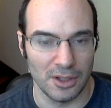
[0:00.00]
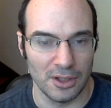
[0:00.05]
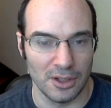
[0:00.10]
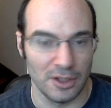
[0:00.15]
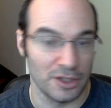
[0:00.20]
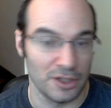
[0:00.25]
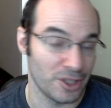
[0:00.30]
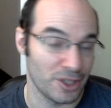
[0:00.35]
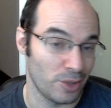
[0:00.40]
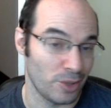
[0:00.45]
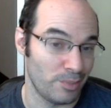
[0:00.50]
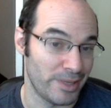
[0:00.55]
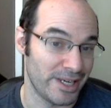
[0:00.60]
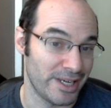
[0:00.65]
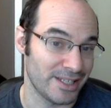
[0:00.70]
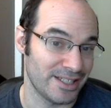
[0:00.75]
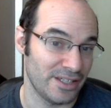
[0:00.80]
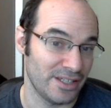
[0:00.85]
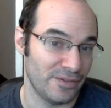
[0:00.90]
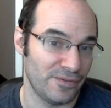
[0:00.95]
Should I go back
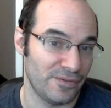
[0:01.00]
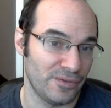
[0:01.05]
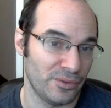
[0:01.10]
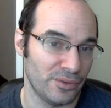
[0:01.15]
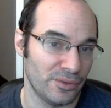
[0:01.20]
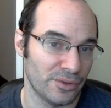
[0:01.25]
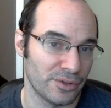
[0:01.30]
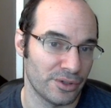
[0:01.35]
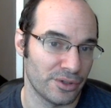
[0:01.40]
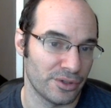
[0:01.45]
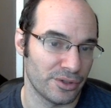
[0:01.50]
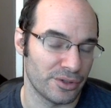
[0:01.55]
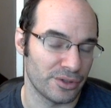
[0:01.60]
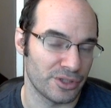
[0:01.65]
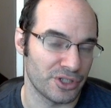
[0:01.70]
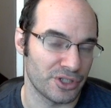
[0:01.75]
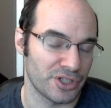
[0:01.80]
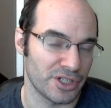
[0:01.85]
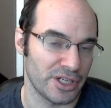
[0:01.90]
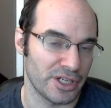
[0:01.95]
to f4, or
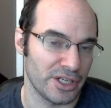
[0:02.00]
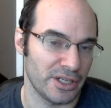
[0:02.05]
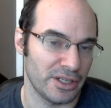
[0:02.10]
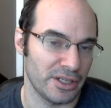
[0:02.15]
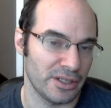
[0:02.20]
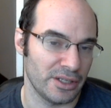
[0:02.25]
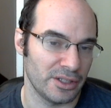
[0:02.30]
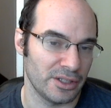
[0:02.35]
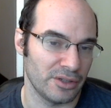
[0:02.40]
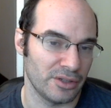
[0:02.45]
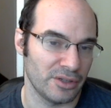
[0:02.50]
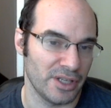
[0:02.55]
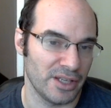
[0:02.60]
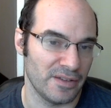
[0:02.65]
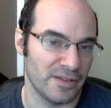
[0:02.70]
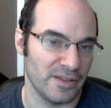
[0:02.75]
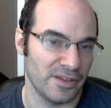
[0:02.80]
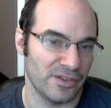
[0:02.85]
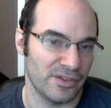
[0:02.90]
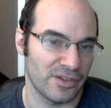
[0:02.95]
should I go king
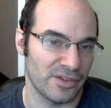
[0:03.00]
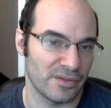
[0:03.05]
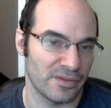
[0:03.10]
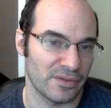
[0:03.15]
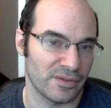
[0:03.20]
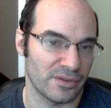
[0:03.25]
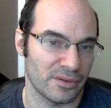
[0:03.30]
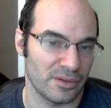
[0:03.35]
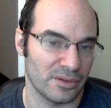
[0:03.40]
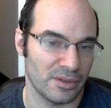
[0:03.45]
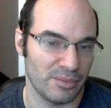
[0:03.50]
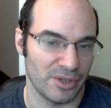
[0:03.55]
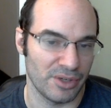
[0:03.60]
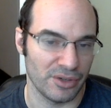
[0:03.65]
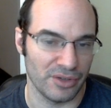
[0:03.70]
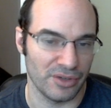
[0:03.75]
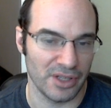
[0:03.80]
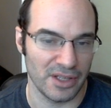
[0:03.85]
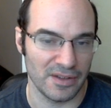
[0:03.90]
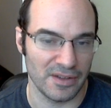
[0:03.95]
d7? I'm going to go
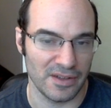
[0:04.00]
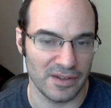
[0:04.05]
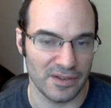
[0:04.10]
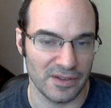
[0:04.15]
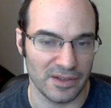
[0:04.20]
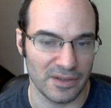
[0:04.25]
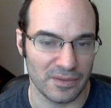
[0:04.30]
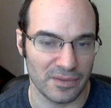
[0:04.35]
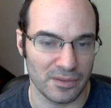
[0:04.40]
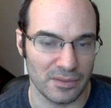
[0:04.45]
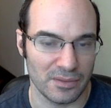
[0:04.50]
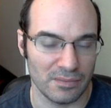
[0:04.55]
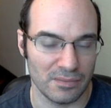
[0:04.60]
king d7.